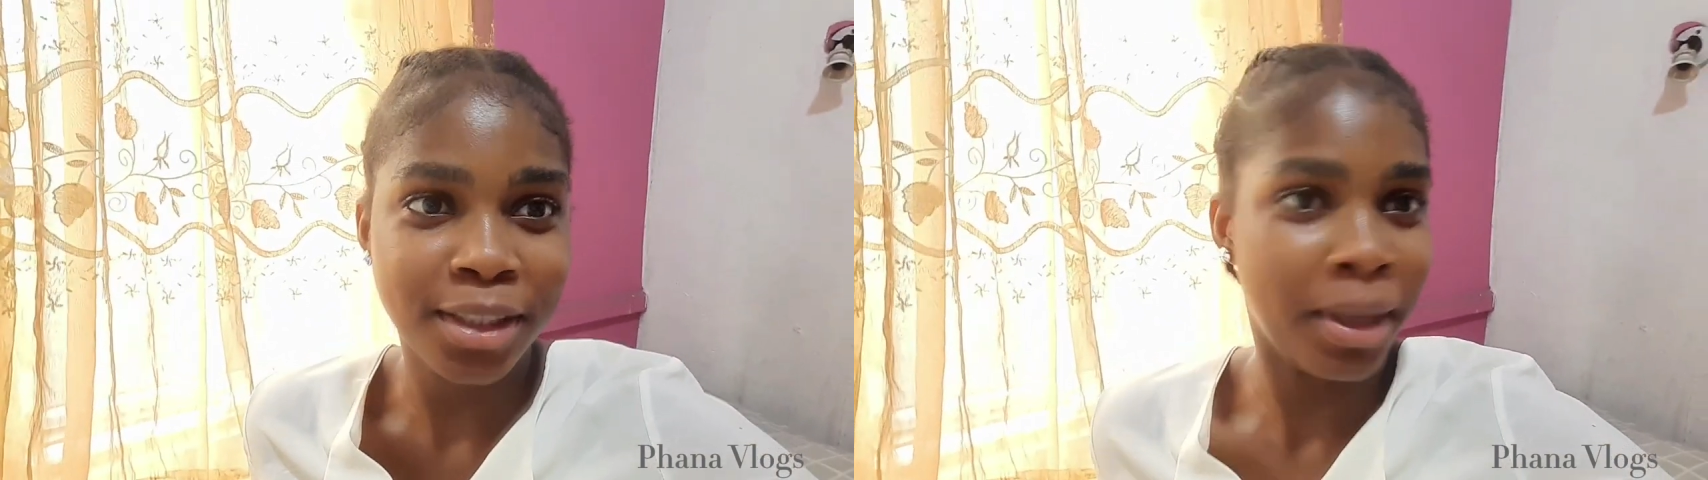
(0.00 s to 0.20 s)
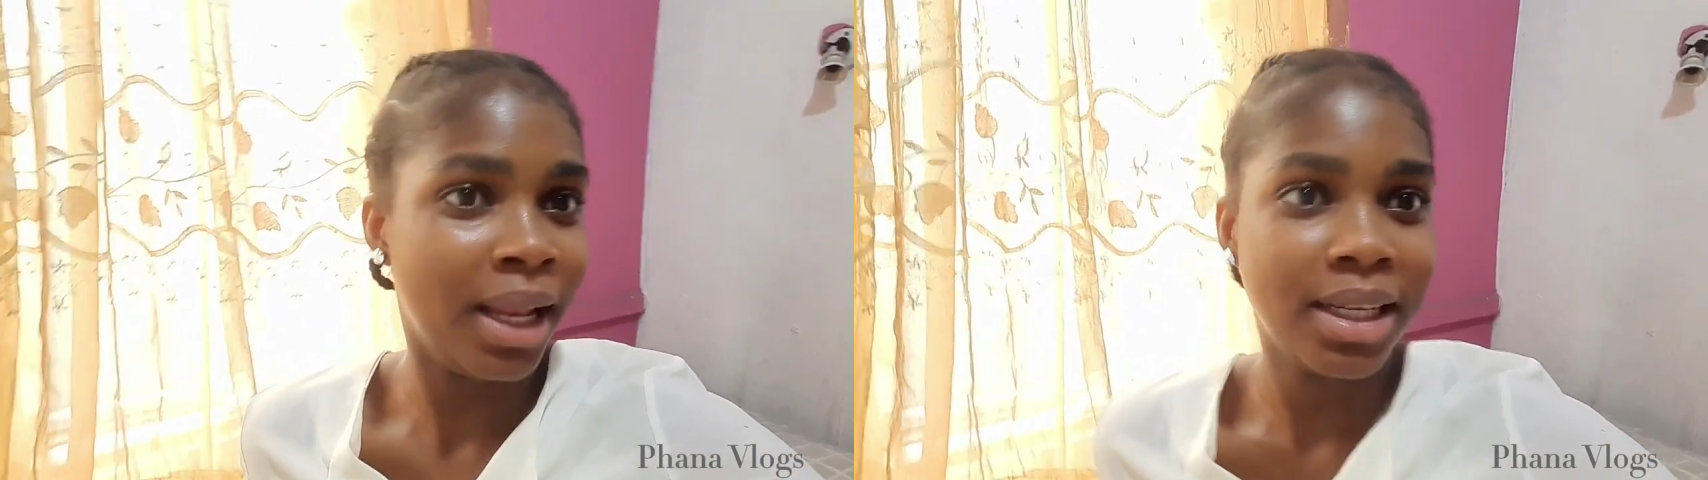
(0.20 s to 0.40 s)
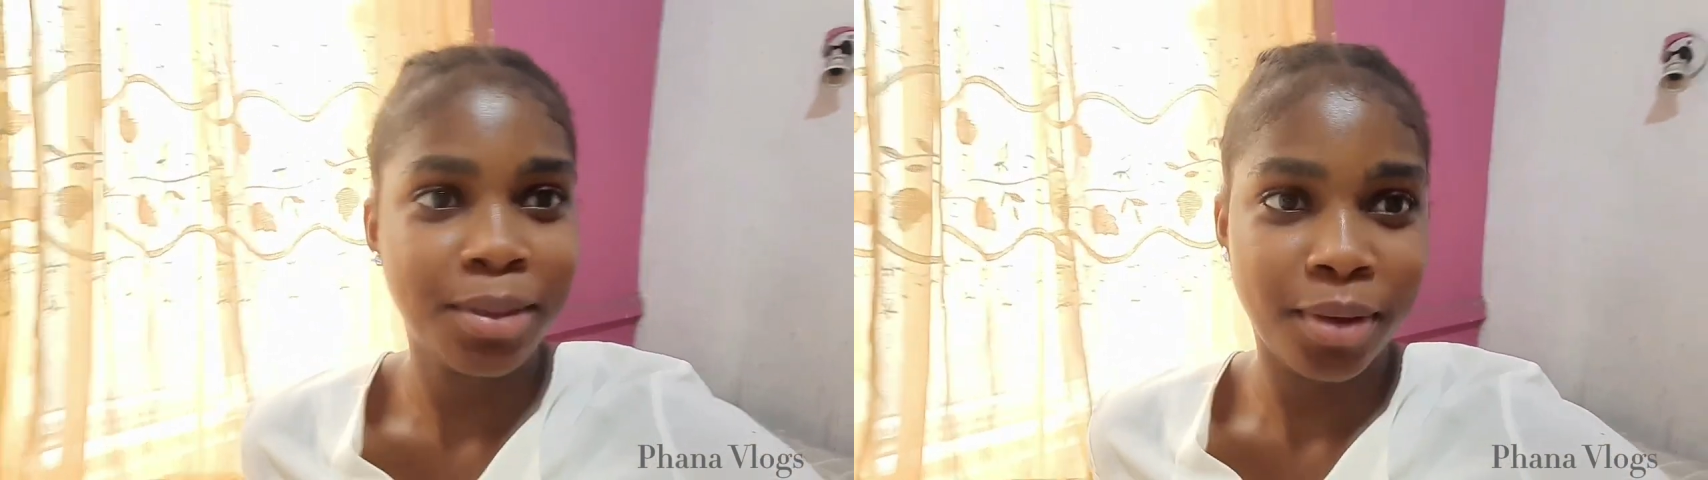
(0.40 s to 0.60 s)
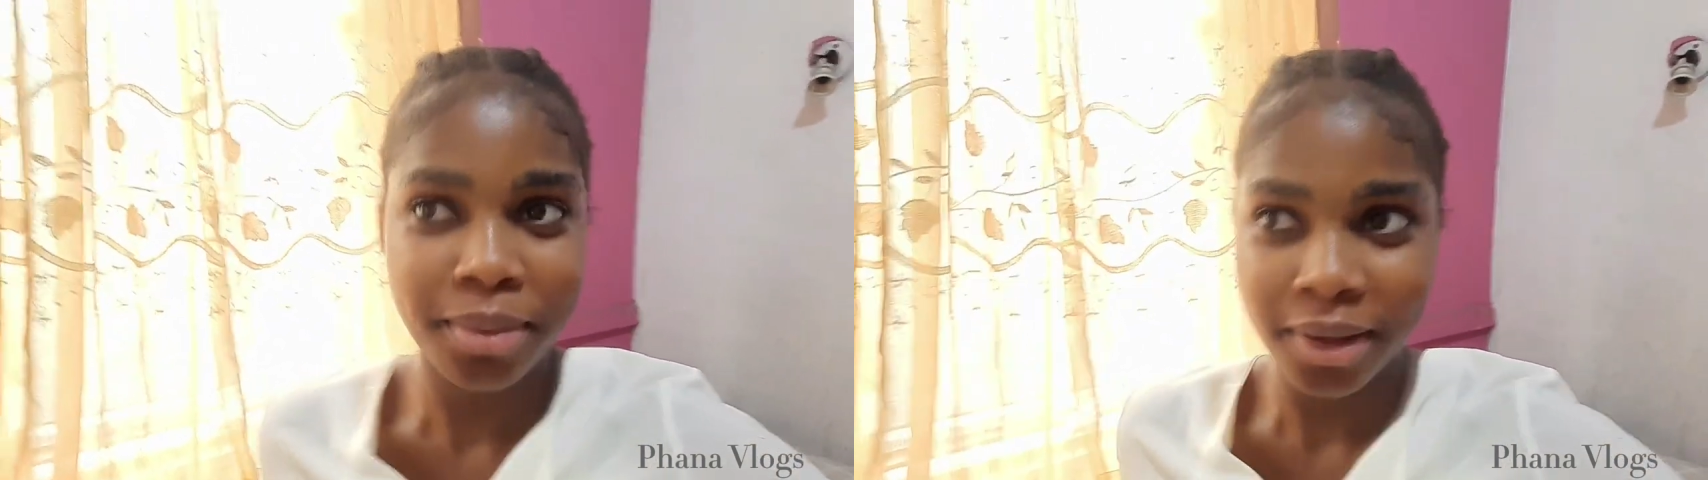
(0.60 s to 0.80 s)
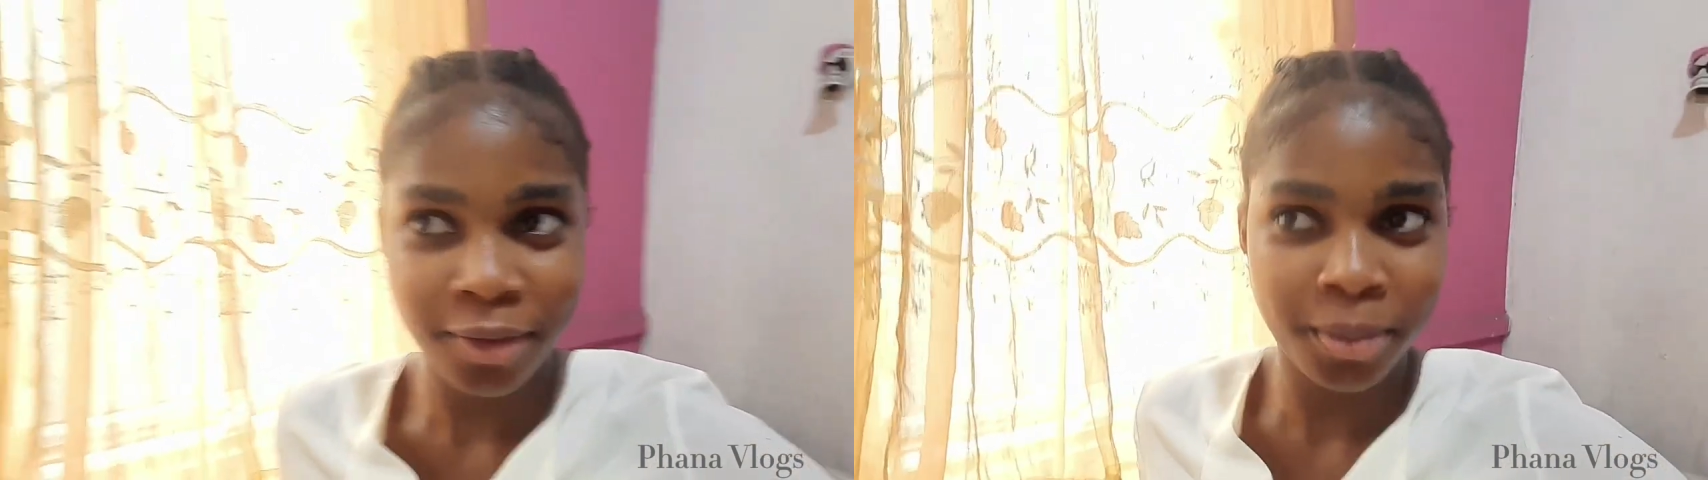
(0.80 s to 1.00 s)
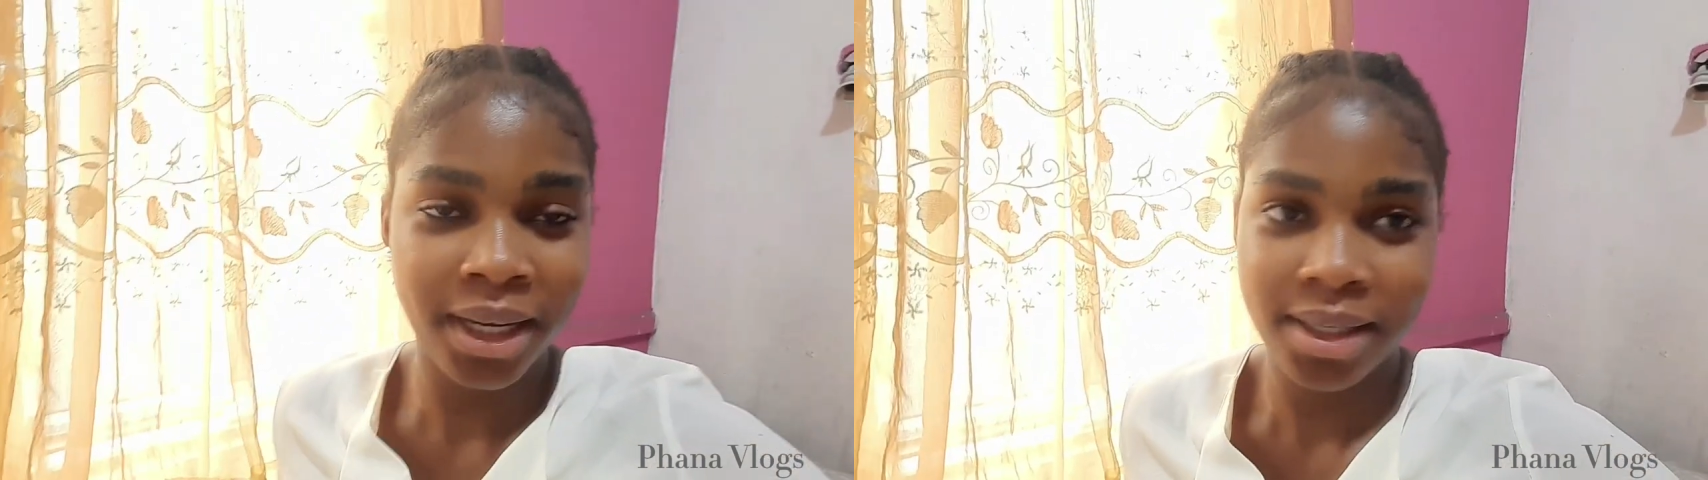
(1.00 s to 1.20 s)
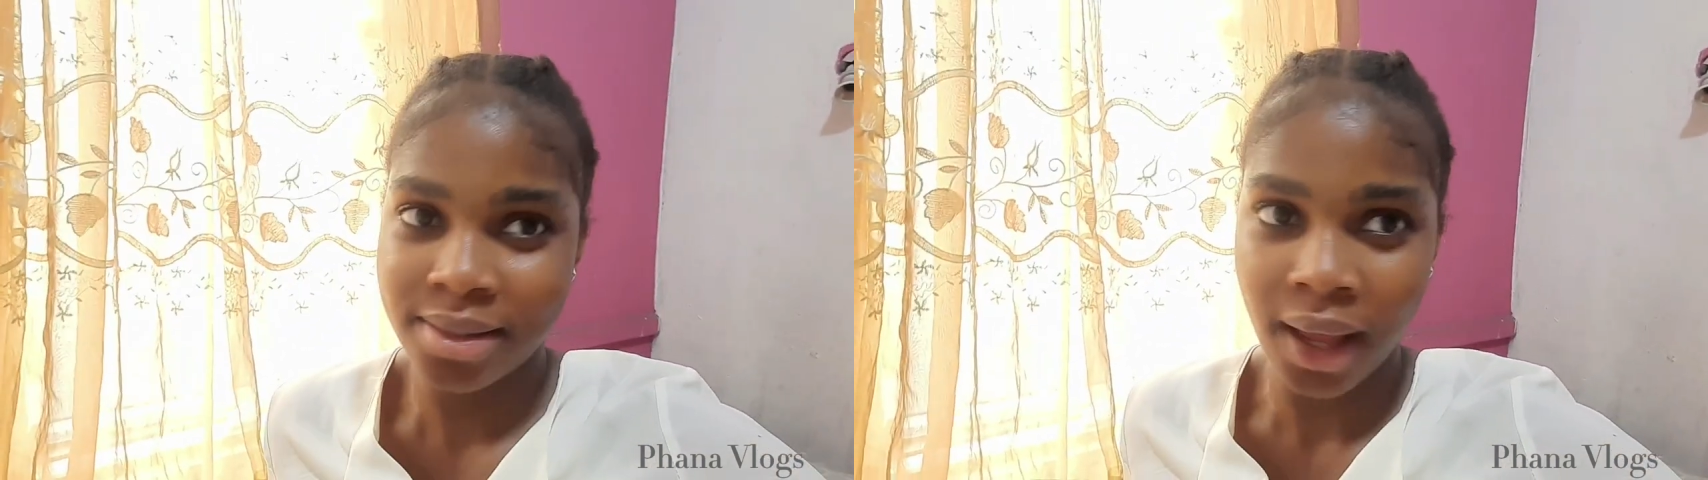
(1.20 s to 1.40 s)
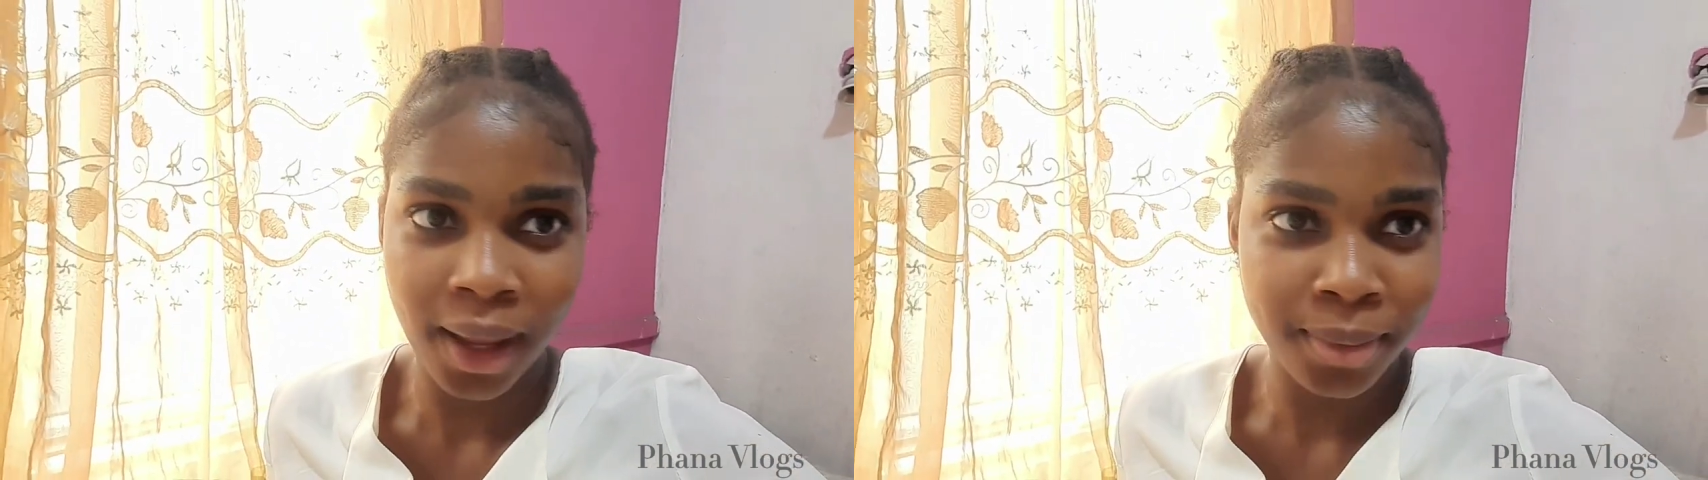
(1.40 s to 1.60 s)
my last paper for my
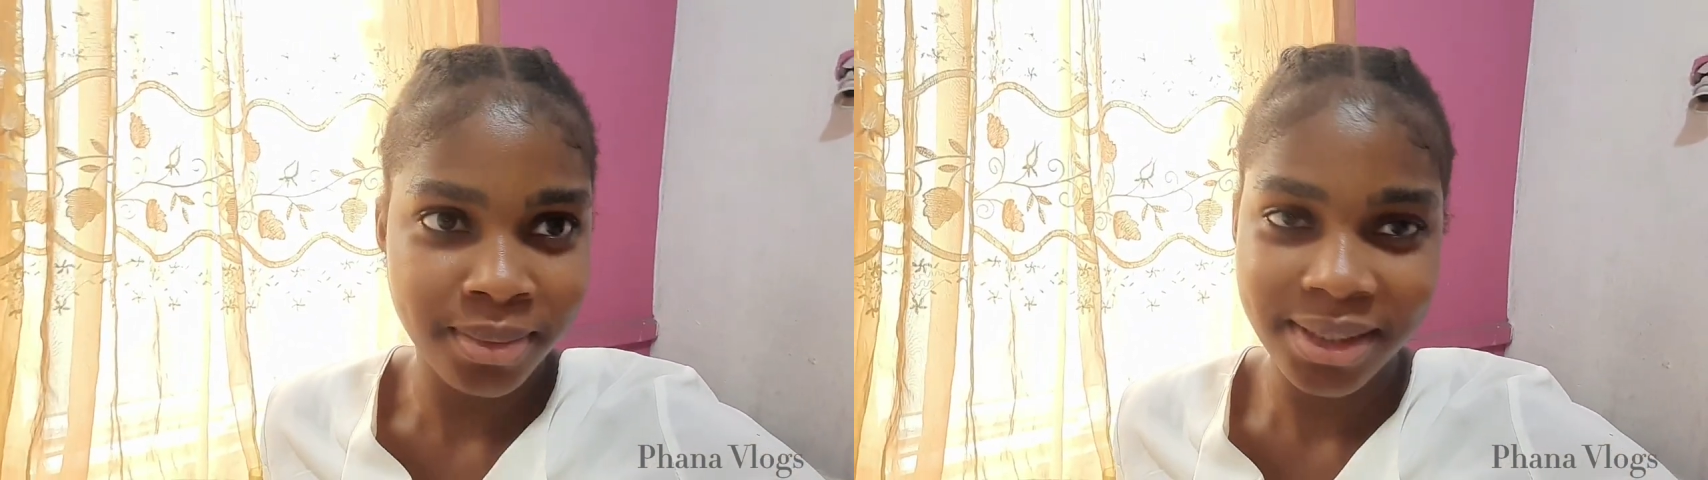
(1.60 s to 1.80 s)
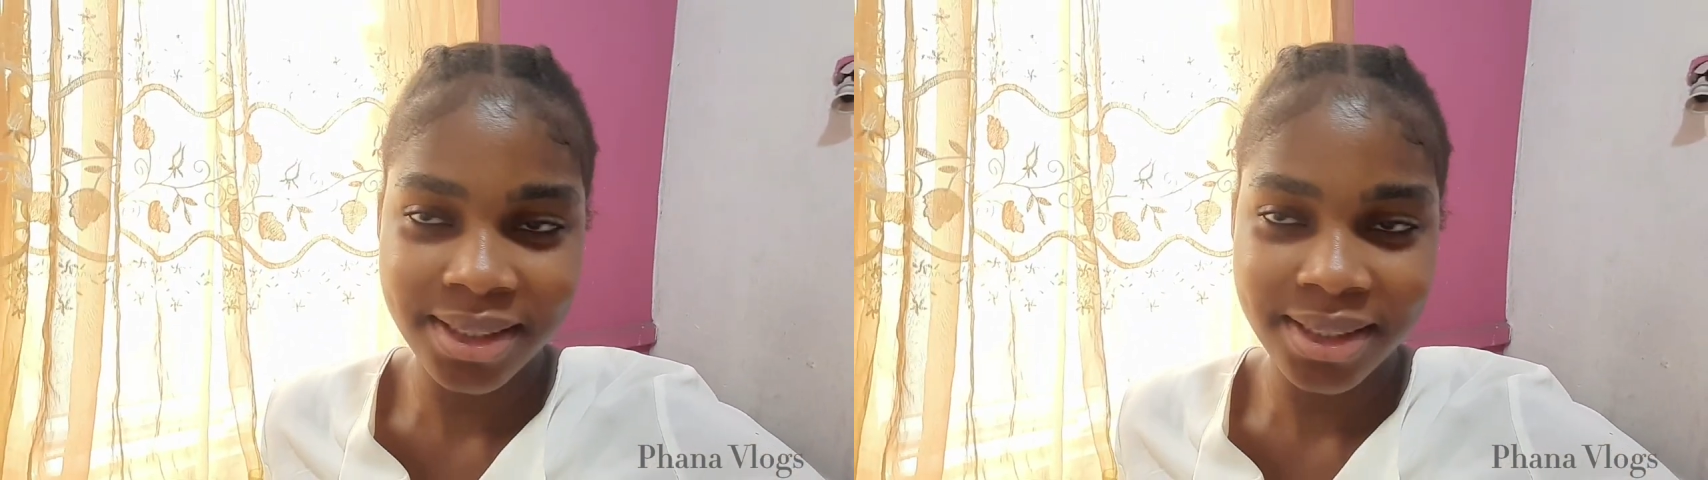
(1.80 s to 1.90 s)
exams